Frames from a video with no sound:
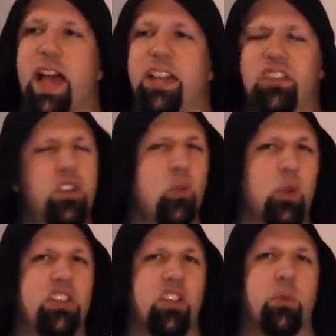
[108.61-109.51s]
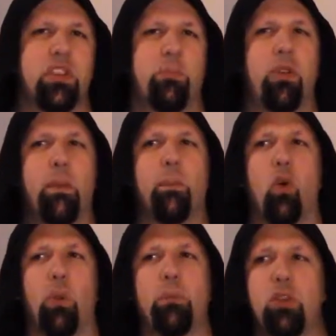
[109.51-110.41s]
I do wish there was a bit
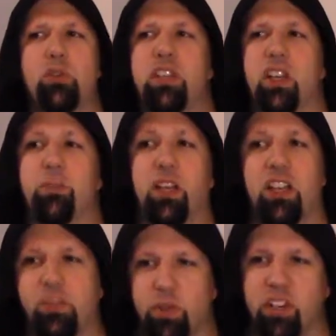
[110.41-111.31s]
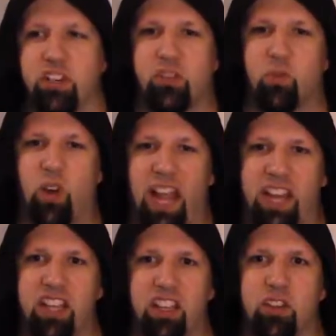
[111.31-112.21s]
more music because when you're just
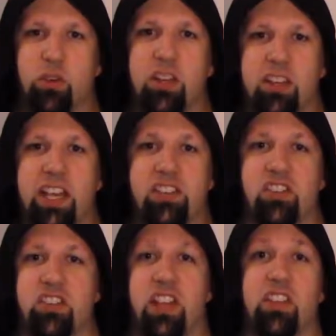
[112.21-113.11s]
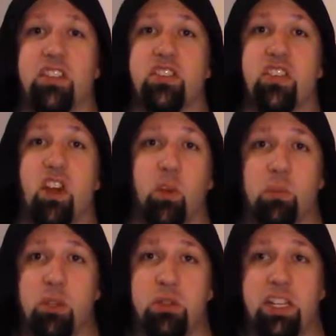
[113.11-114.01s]
riding through the desert and there's no
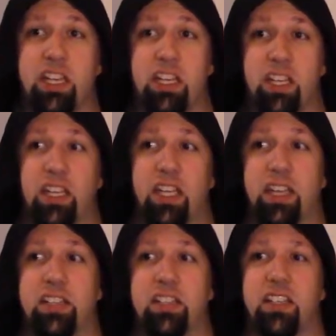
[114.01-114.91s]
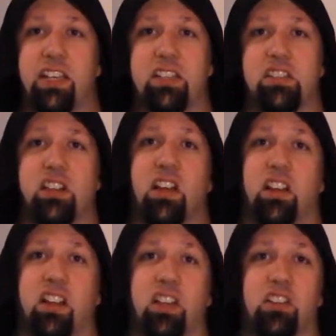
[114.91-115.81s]
music, it gets a
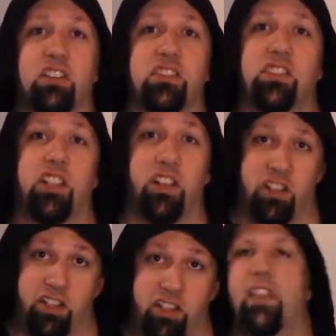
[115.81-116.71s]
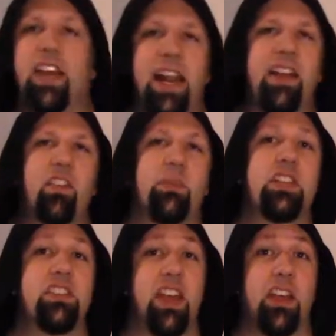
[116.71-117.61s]
little dull. That having been
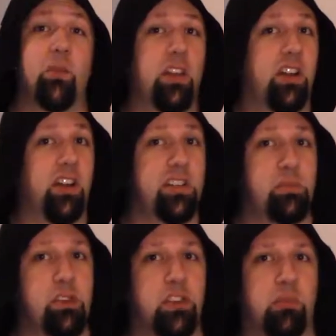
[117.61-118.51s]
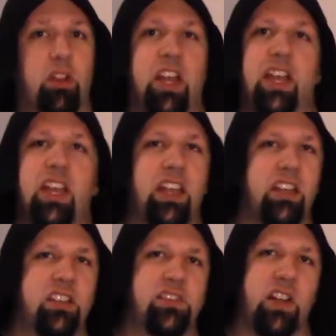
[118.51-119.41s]
said, when there is music playing, it
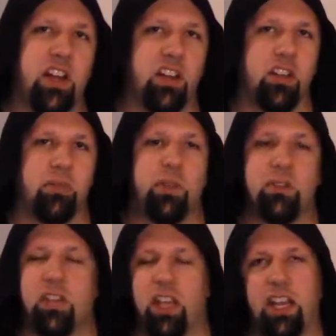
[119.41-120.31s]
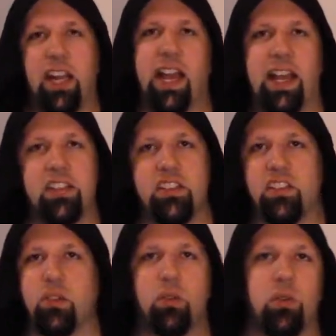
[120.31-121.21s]
is very good music and it adds
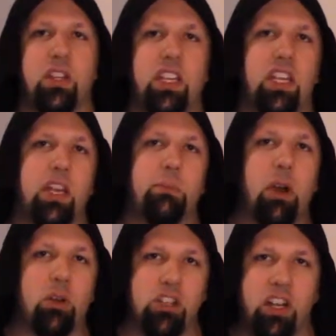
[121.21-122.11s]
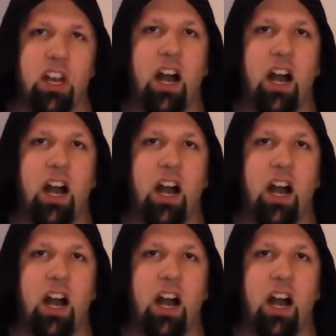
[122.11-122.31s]
to the emotion